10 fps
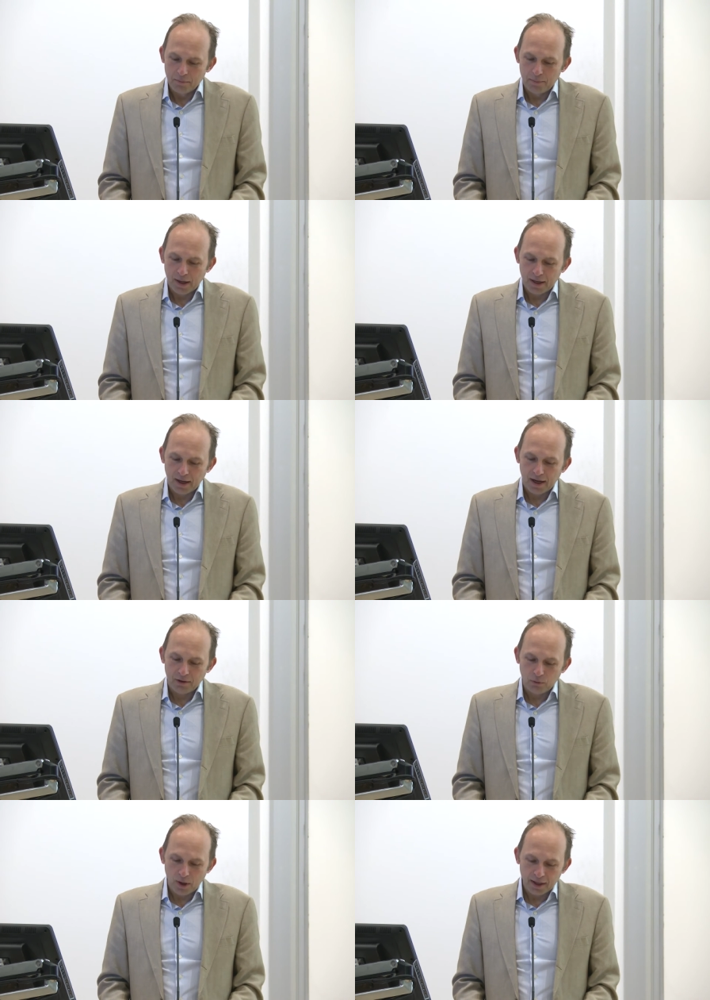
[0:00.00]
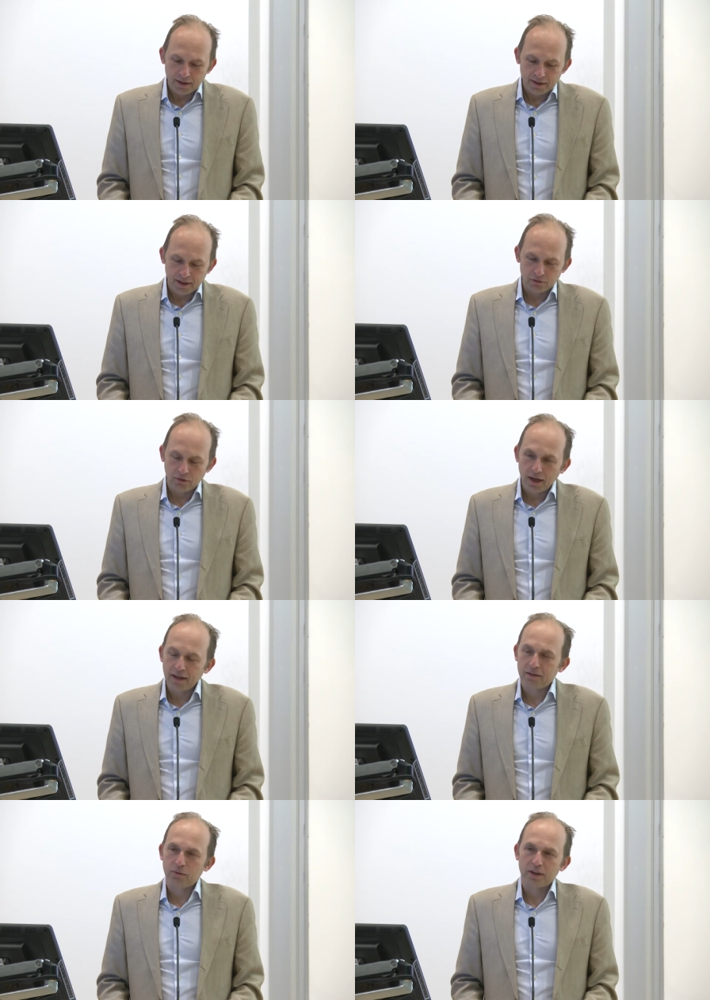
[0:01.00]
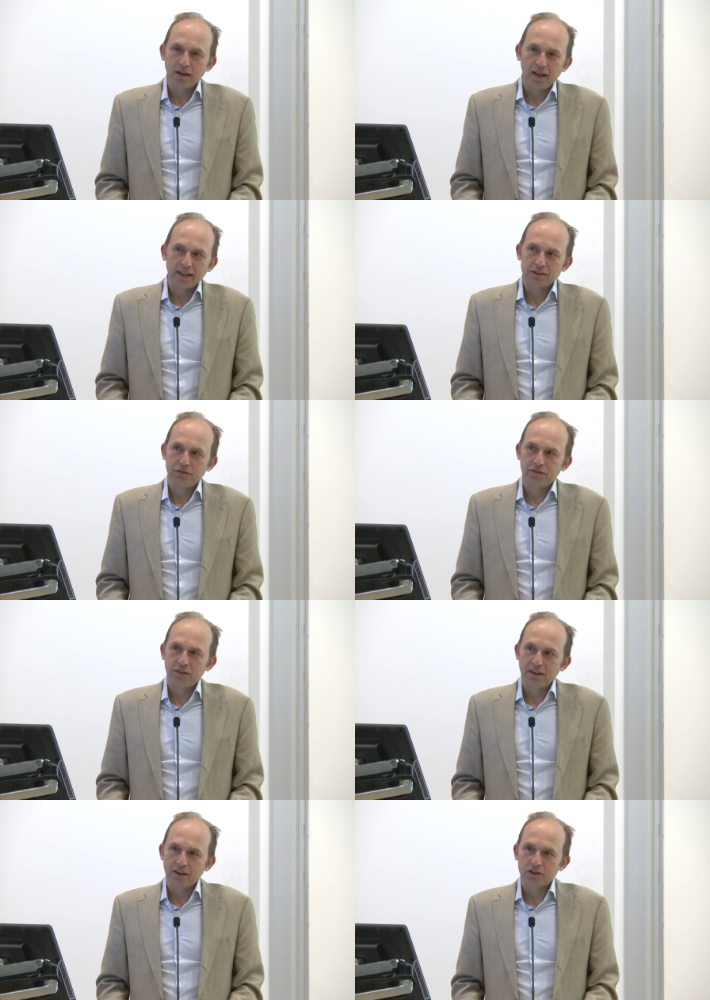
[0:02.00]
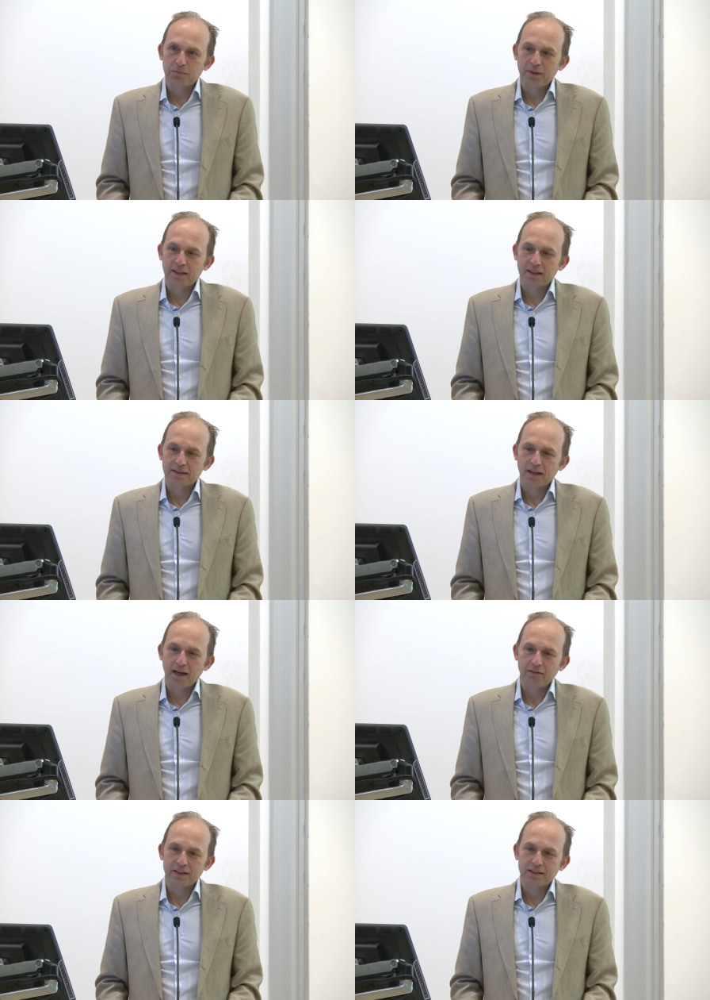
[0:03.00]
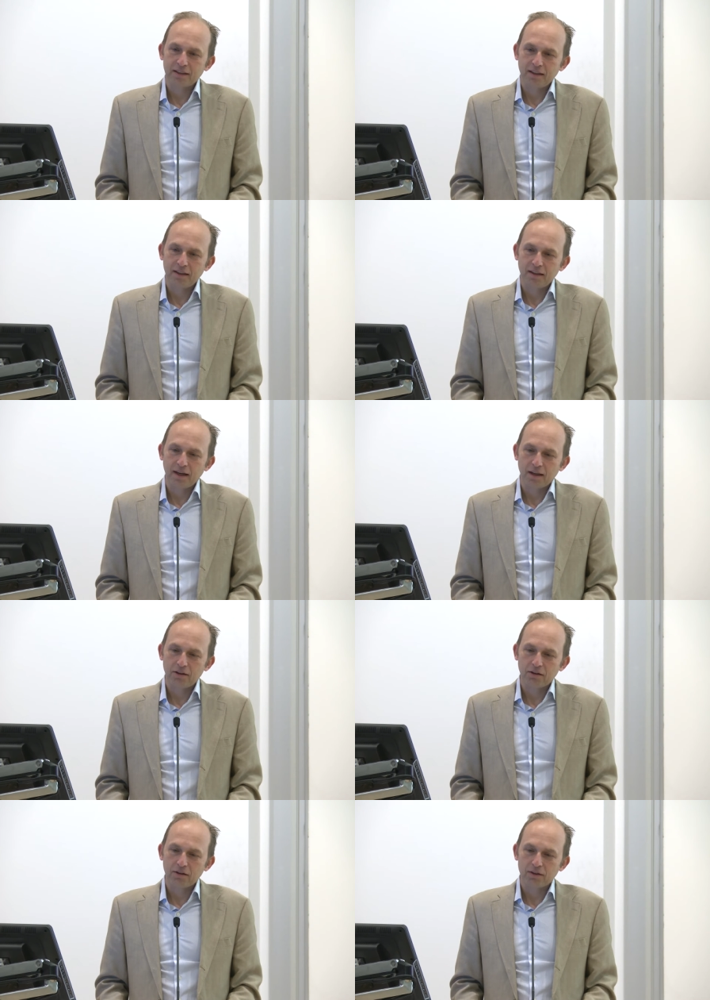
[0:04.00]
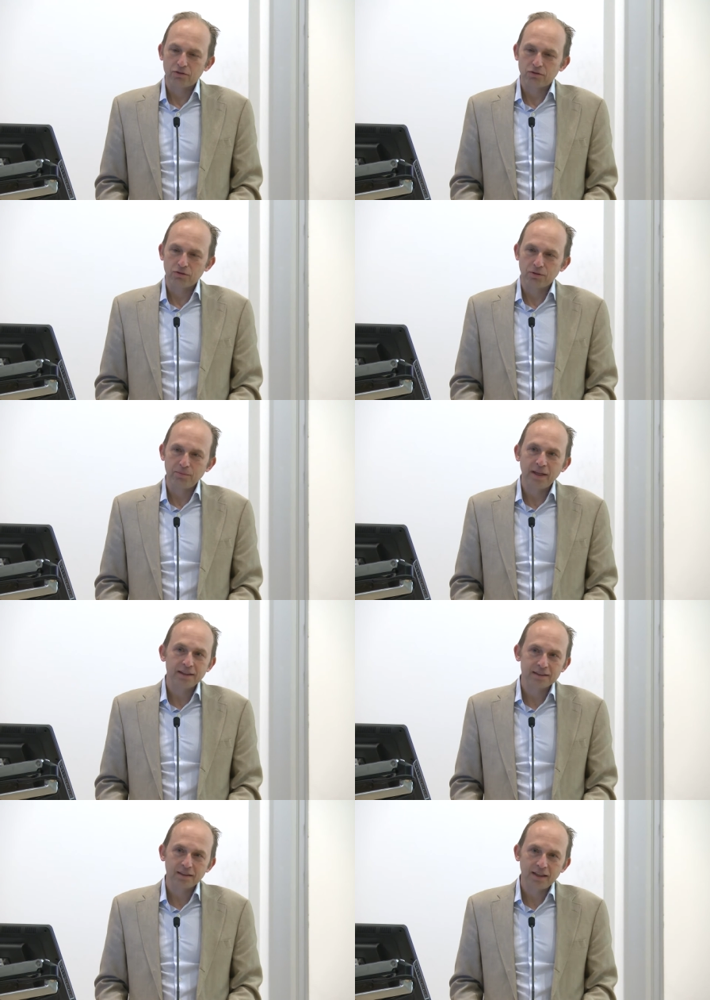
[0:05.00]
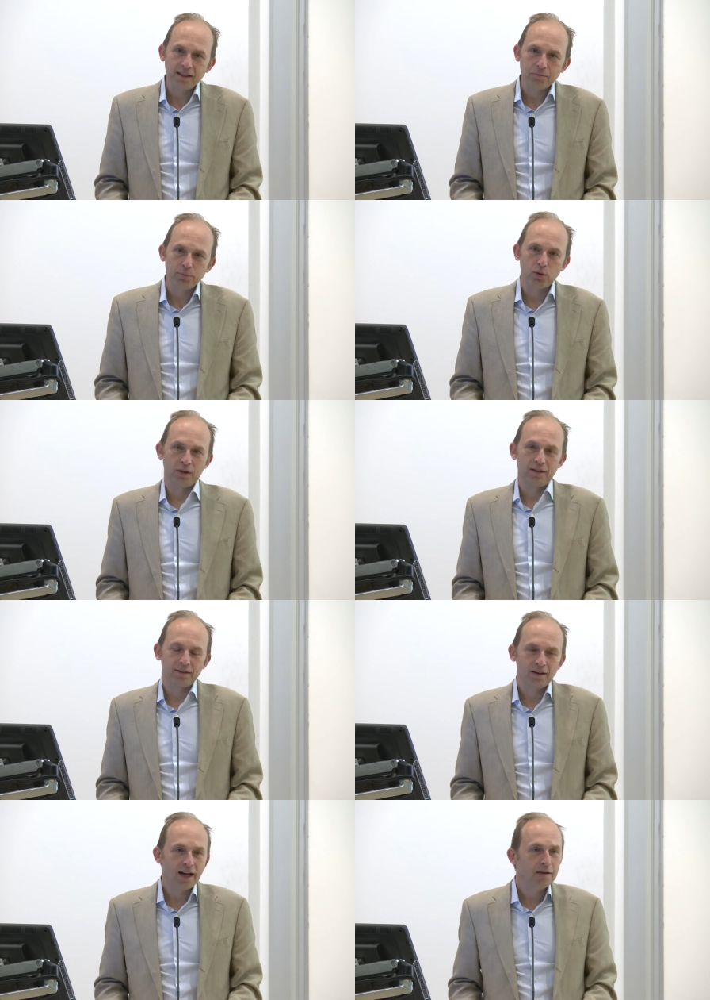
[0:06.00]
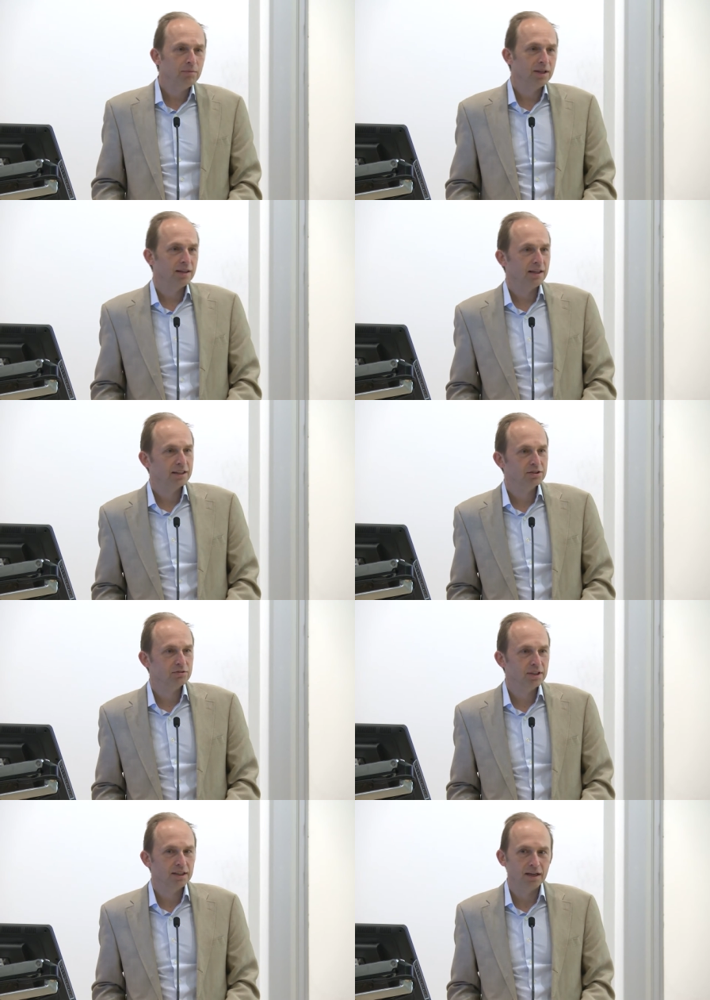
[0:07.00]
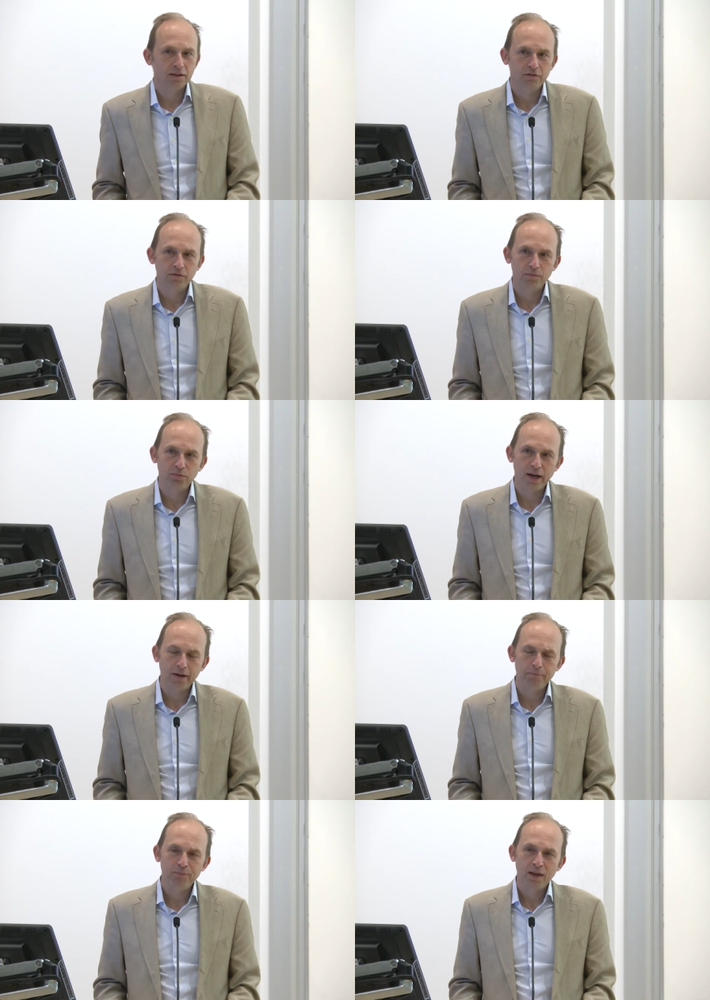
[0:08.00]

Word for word: But I wanted to get right with the last 50 years because obviously uh, they're a tremendously important time in the history of Brown